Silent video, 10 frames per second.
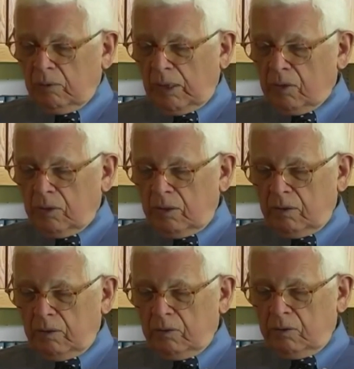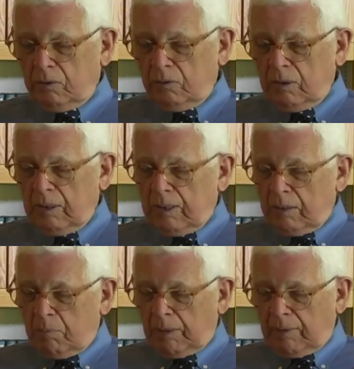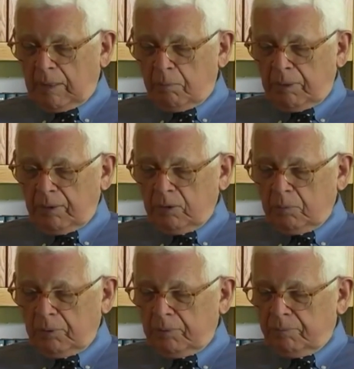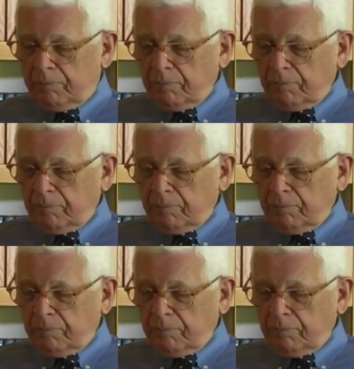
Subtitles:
gradually learn to make that possible.